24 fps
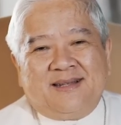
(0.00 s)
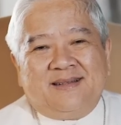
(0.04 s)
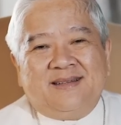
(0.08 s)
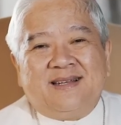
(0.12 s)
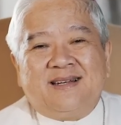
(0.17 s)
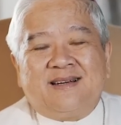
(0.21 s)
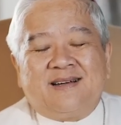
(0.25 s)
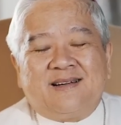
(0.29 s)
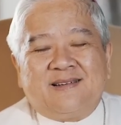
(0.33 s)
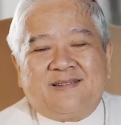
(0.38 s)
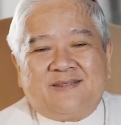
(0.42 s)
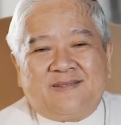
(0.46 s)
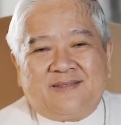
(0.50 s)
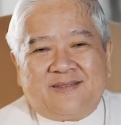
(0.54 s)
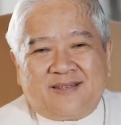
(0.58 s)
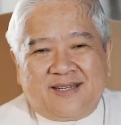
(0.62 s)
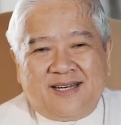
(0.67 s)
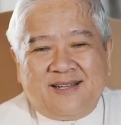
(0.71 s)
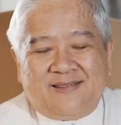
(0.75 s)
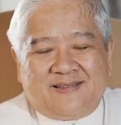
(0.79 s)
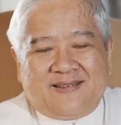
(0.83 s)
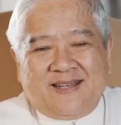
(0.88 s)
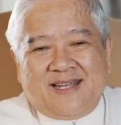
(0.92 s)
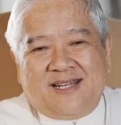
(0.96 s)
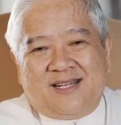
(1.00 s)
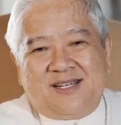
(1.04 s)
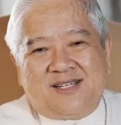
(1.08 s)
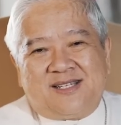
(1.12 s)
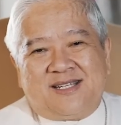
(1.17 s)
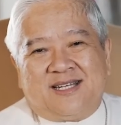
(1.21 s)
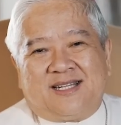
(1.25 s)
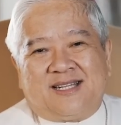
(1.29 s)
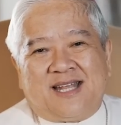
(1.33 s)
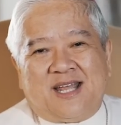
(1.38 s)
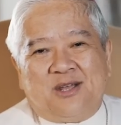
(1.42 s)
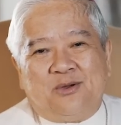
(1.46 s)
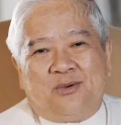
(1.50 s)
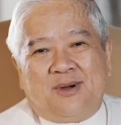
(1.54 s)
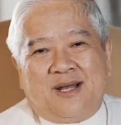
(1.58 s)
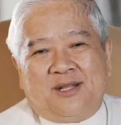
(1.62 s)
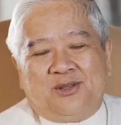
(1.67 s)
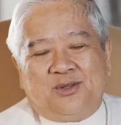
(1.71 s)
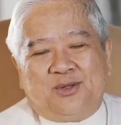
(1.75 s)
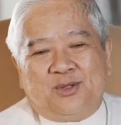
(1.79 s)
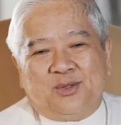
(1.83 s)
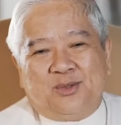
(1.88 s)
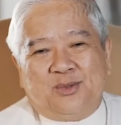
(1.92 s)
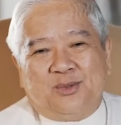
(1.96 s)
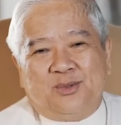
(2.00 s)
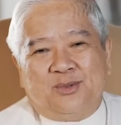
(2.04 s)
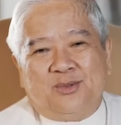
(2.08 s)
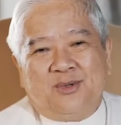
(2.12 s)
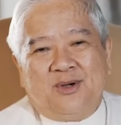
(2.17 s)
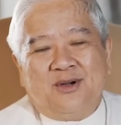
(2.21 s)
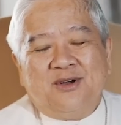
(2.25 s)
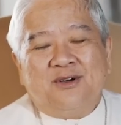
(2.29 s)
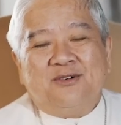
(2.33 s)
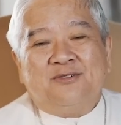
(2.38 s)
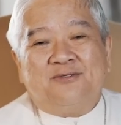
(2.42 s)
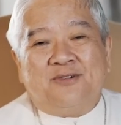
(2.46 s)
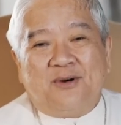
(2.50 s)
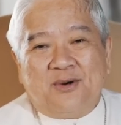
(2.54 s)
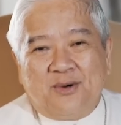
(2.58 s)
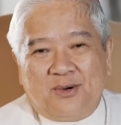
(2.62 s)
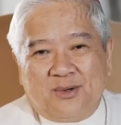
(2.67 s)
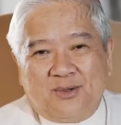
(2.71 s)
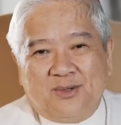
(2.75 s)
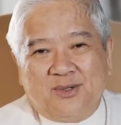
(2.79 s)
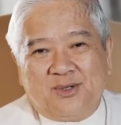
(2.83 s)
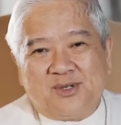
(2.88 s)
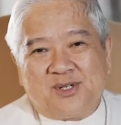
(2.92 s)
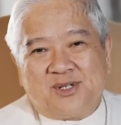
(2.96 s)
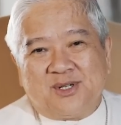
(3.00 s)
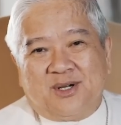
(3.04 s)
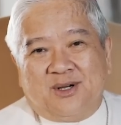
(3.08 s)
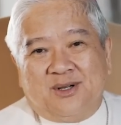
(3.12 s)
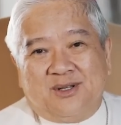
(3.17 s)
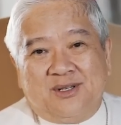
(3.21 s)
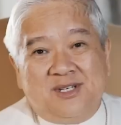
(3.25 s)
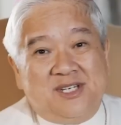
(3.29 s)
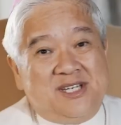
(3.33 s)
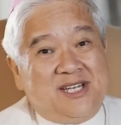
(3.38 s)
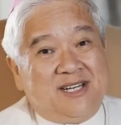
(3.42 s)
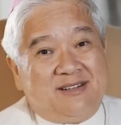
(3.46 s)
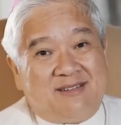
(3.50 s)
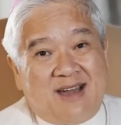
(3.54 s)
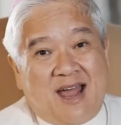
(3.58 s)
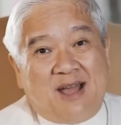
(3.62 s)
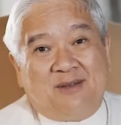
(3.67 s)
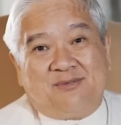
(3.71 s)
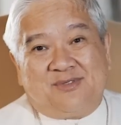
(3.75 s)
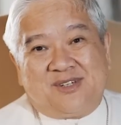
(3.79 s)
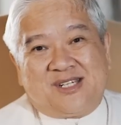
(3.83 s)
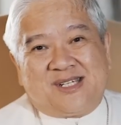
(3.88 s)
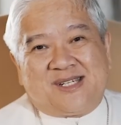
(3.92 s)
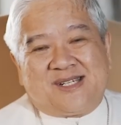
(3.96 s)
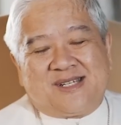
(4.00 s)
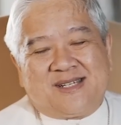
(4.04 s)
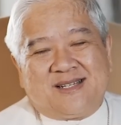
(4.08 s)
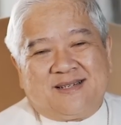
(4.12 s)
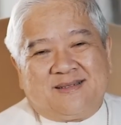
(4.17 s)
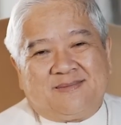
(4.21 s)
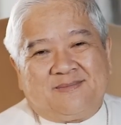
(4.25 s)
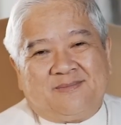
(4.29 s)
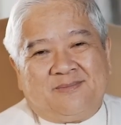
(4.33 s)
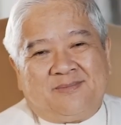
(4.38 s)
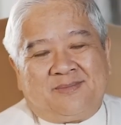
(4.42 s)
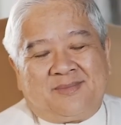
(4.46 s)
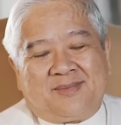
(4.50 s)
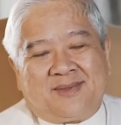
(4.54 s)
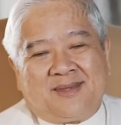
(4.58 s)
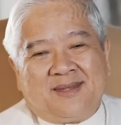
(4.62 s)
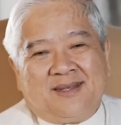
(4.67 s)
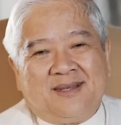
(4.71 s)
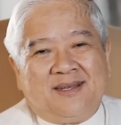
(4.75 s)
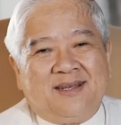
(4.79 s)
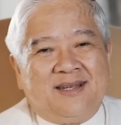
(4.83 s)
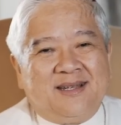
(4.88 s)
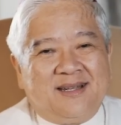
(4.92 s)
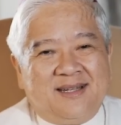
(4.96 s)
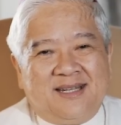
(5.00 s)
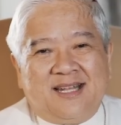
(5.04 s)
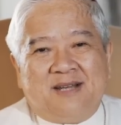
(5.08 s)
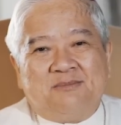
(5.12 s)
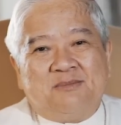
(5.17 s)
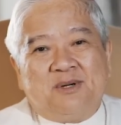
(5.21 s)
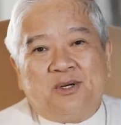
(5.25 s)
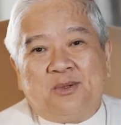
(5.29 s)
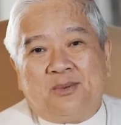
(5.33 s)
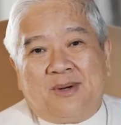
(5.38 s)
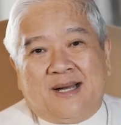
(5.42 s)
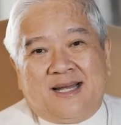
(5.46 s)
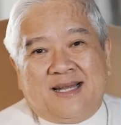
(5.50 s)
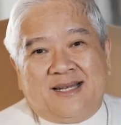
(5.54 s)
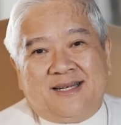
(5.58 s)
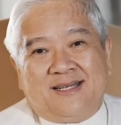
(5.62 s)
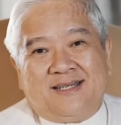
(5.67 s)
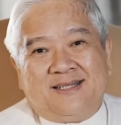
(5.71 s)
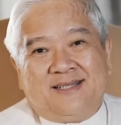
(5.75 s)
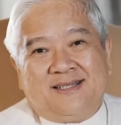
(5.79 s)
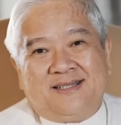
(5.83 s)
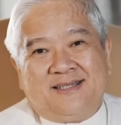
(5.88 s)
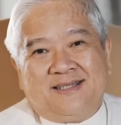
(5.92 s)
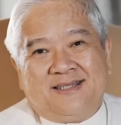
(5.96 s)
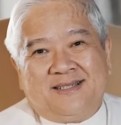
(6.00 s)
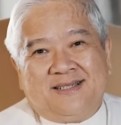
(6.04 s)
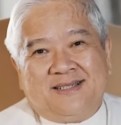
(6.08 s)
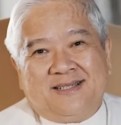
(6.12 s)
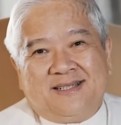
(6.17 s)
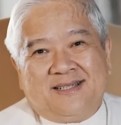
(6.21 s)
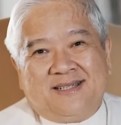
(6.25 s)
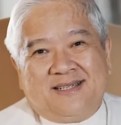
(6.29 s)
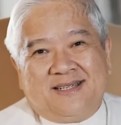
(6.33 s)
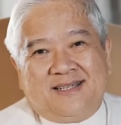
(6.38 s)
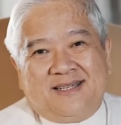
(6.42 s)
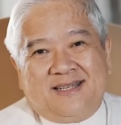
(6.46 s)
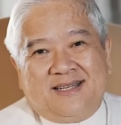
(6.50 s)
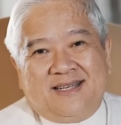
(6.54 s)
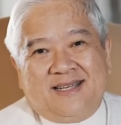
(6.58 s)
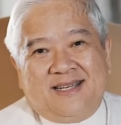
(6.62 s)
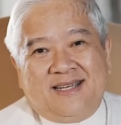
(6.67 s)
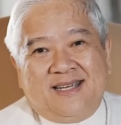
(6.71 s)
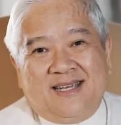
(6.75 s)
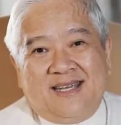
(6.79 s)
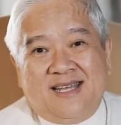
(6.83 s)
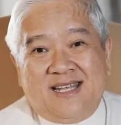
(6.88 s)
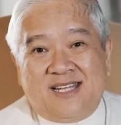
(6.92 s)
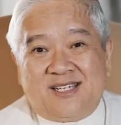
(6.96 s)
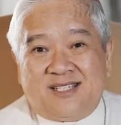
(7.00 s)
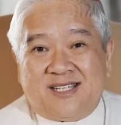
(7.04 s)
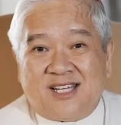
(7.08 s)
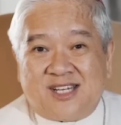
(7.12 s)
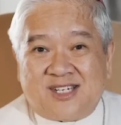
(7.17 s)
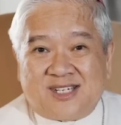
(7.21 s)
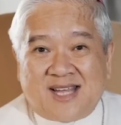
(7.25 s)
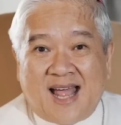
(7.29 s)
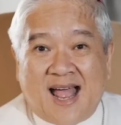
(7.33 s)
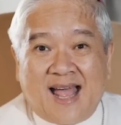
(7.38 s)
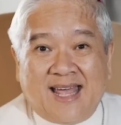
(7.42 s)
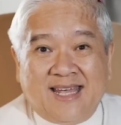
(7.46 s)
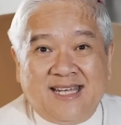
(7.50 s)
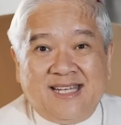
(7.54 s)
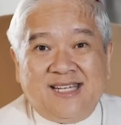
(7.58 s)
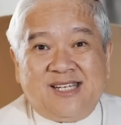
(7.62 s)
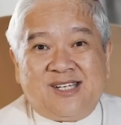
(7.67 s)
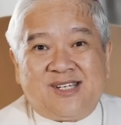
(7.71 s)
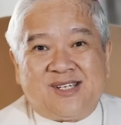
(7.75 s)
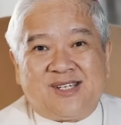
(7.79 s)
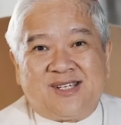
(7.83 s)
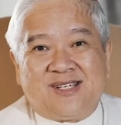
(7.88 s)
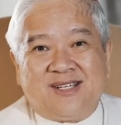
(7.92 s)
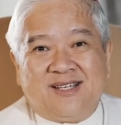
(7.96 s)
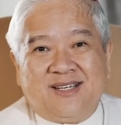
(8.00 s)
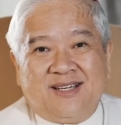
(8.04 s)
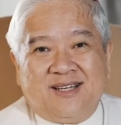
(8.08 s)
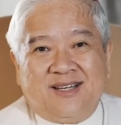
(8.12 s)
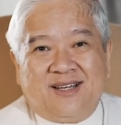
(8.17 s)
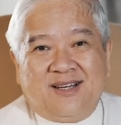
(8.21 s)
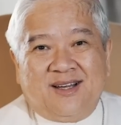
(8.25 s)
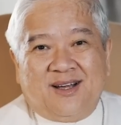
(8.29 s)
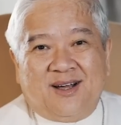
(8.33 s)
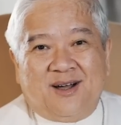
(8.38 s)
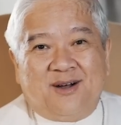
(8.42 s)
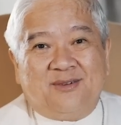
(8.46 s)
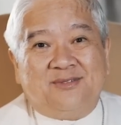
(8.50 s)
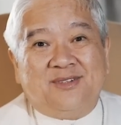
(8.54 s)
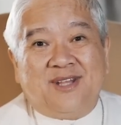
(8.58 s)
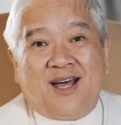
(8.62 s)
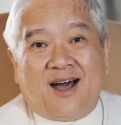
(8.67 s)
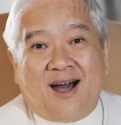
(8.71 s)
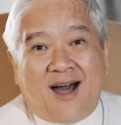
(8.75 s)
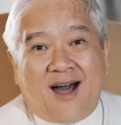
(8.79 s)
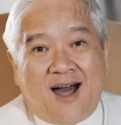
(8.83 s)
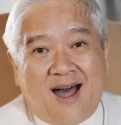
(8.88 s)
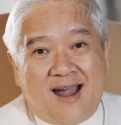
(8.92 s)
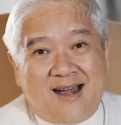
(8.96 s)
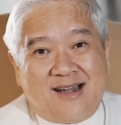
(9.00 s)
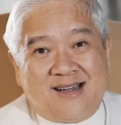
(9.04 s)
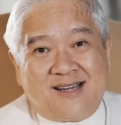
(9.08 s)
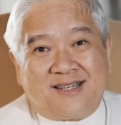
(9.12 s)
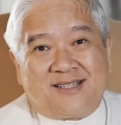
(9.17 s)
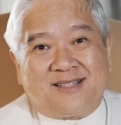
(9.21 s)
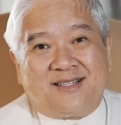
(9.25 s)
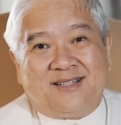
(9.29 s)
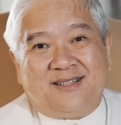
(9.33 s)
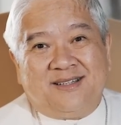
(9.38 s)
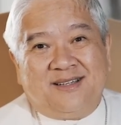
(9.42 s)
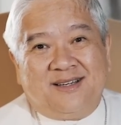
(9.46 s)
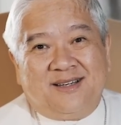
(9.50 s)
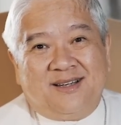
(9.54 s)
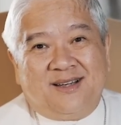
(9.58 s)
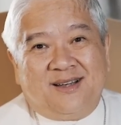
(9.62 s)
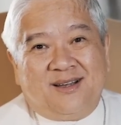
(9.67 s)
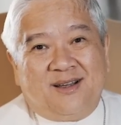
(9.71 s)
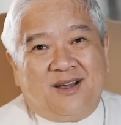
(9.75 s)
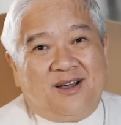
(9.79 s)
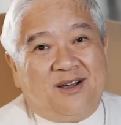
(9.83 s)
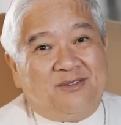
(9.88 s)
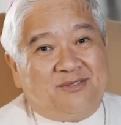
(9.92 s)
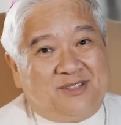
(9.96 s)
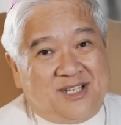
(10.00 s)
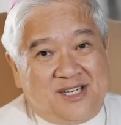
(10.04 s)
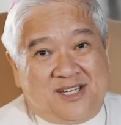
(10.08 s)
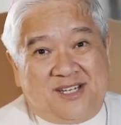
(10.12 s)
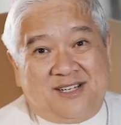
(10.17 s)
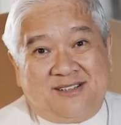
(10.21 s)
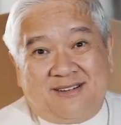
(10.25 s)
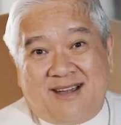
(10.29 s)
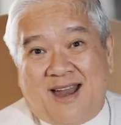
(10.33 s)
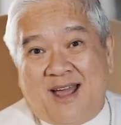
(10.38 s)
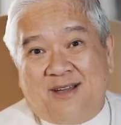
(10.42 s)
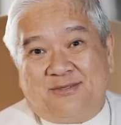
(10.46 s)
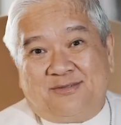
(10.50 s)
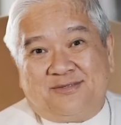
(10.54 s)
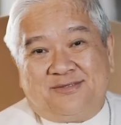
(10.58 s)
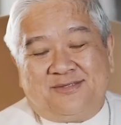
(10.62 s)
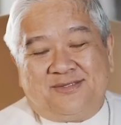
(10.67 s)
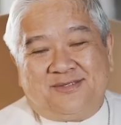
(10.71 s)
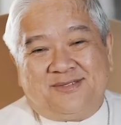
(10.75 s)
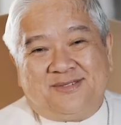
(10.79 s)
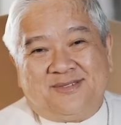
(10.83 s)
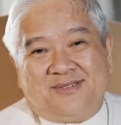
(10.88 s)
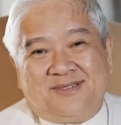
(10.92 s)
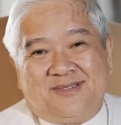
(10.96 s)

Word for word: There are three things that I want to focus on giraffes. Number one is the size of the heart of the giraffe.